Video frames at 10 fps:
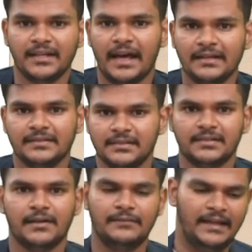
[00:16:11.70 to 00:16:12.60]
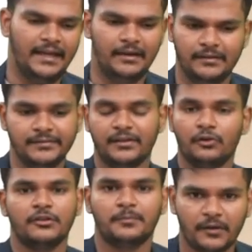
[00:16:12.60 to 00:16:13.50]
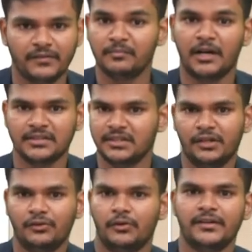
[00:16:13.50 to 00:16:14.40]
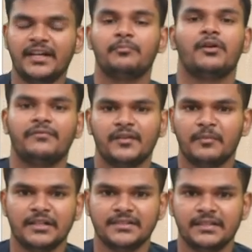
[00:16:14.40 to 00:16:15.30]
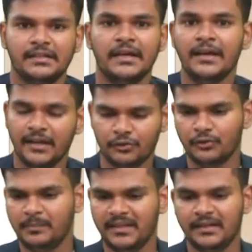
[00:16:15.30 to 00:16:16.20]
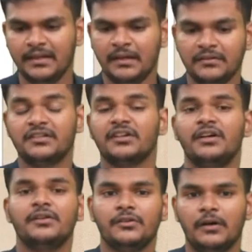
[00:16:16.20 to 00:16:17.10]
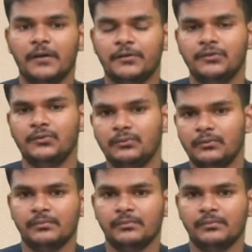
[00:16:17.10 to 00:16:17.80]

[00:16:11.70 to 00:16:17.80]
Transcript: analysis stuff like the gross profit margin or net profit margin. It could be return to